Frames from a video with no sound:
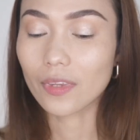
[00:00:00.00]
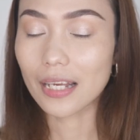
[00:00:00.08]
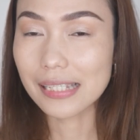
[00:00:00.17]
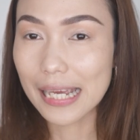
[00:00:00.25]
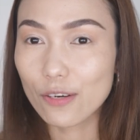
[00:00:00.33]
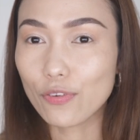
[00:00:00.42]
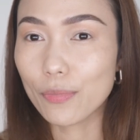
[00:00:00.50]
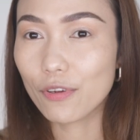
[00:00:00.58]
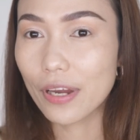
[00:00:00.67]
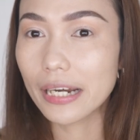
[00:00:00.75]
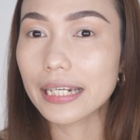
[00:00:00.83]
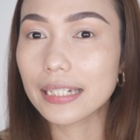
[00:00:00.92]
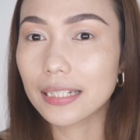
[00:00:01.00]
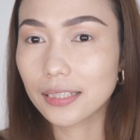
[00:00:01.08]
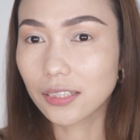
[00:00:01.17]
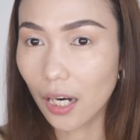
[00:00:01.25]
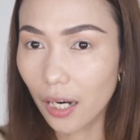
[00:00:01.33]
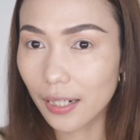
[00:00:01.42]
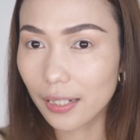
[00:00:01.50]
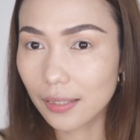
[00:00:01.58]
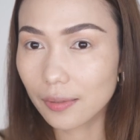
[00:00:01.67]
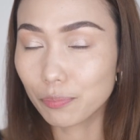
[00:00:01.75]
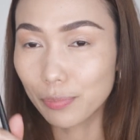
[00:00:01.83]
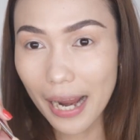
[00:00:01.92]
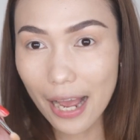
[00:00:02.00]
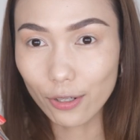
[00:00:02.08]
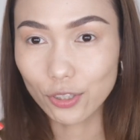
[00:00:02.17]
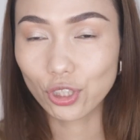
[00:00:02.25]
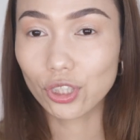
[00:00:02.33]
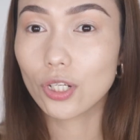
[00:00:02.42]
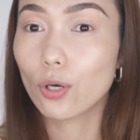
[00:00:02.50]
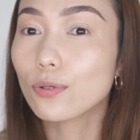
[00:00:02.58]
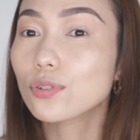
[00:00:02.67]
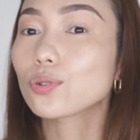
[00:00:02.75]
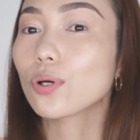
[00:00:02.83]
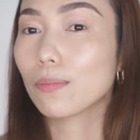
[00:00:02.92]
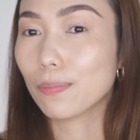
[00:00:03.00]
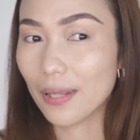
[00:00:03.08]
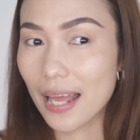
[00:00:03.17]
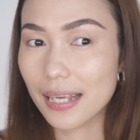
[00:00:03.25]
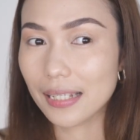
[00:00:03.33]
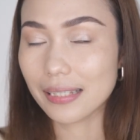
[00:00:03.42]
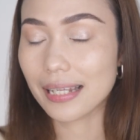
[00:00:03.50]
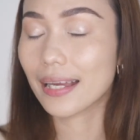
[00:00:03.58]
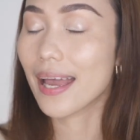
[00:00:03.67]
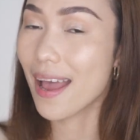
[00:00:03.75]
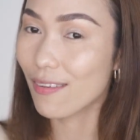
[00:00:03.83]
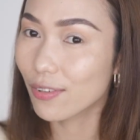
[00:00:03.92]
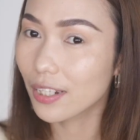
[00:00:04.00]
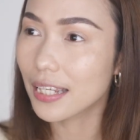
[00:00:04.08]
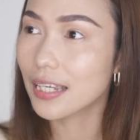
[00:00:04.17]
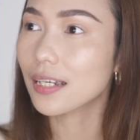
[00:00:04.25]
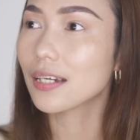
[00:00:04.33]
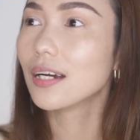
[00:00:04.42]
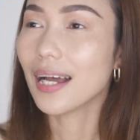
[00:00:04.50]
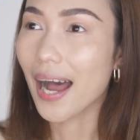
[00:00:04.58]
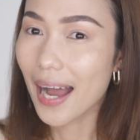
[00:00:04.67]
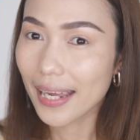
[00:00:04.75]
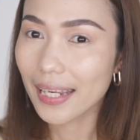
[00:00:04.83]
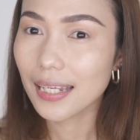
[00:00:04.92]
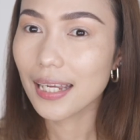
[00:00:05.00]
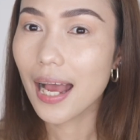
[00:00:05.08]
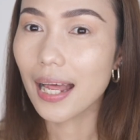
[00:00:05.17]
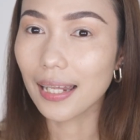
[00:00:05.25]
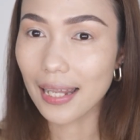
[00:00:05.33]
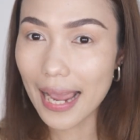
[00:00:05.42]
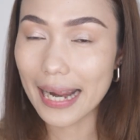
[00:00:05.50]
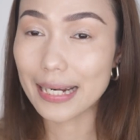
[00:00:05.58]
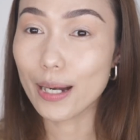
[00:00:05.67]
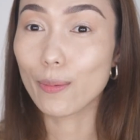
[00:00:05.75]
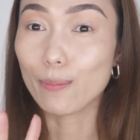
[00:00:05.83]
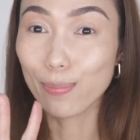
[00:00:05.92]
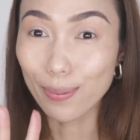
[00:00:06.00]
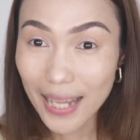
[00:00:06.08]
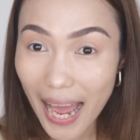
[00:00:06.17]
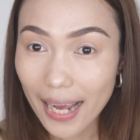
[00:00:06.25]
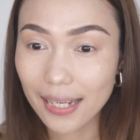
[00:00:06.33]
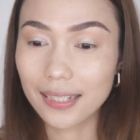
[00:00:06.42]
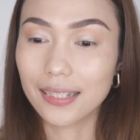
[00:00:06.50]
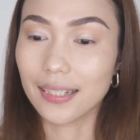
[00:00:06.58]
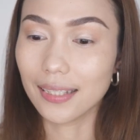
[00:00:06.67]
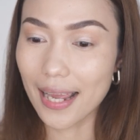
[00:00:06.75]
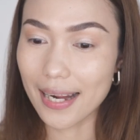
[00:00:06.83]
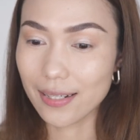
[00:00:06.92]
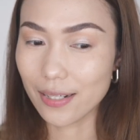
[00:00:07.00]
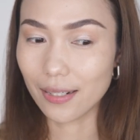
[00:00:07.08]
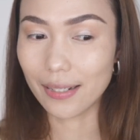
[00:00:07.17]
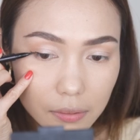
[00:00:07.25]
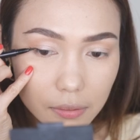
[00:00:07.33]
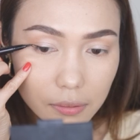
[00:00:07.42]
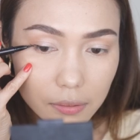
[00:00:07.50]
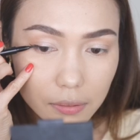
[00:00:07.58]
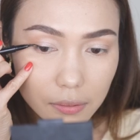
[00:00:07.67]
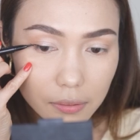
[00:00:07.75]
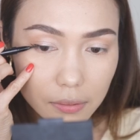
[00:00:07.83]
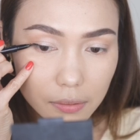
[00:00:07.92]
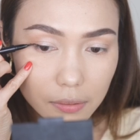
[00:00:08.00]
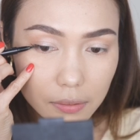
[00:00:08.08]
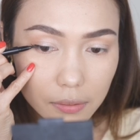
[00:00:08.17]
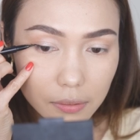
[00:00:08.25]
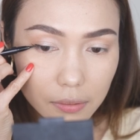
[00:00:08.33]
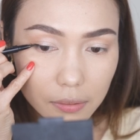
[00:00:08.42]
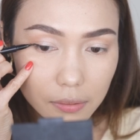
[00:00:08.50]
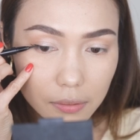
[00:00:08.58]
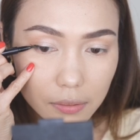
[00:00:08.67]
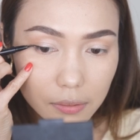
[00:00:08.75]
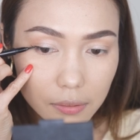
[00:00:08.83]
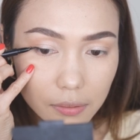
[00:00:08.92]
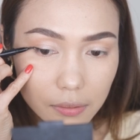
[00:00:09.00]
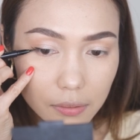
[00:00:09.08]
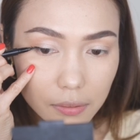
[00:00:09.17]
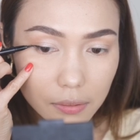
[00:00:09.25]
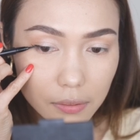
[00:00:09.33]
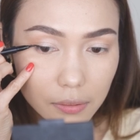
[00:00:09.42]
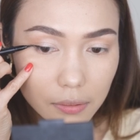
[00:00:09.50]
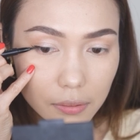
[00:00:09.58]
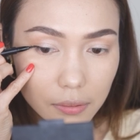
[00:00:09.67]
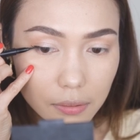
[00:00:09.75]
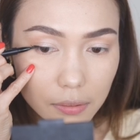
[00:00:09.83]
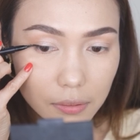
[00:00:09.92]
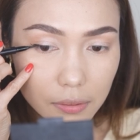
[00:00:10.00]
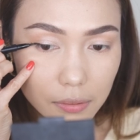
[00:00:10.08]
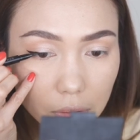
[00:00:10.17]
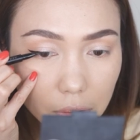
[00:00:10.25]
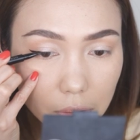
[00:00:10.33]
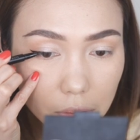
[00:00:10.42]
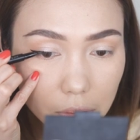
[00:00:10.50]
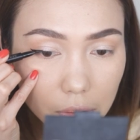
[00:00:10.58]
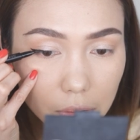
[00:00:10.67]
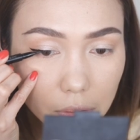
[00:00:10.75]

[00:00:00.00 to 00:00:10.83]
Aside from the very dark brow, she also applies like a heavily eyeliner, black liner, very classic liner, which is like thick and very winged.